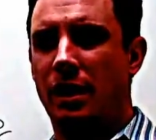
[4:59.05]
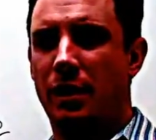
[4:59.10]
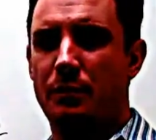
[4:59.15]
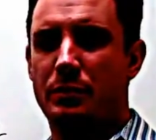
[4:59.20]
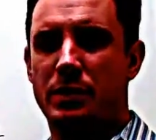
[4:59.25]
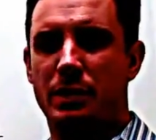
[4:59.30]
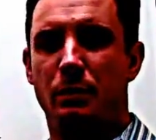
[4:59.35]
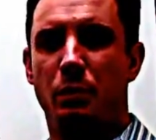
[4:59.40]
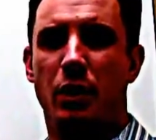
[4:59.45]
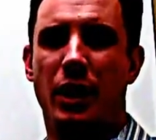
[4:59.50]

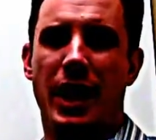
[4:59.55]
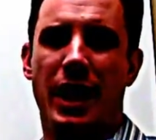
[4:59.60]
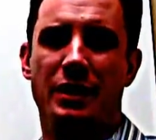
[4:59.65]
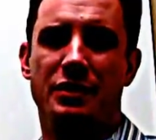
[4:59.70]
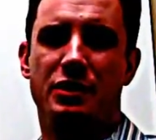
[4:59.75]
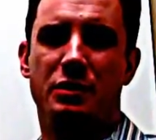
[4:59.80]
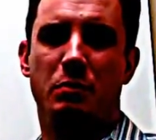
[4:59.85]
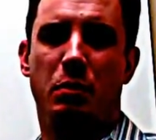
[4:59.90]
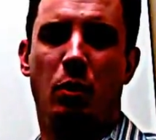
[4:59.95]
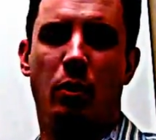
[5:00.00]
Some were ad
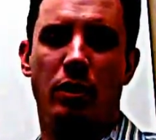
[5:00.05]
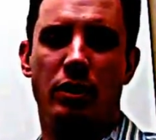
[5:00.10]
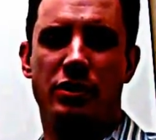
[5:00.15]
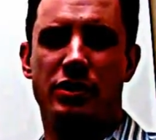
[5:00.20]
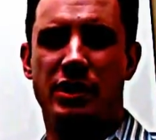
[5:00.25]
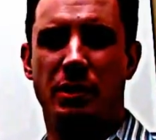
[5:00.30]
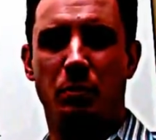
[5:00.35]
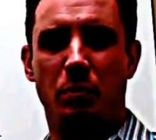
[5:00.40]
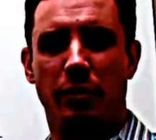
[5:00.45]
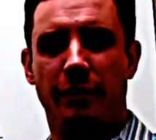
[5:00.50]
supported,
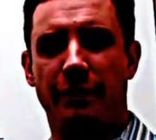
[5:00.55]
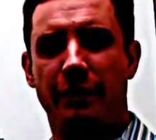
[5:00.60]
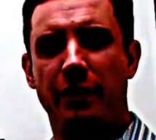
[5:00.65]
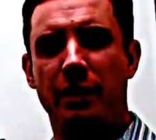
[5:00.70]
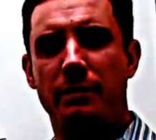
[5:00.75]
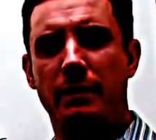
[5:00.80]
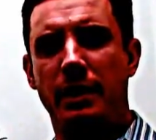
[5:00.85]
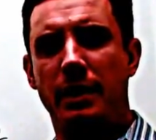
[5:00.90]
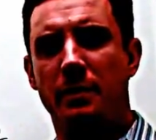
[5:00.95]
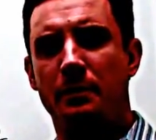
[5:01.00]
some were
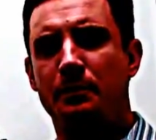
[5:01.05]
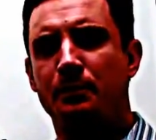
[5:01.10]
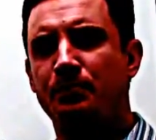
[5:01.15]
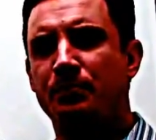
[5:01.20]
freemium.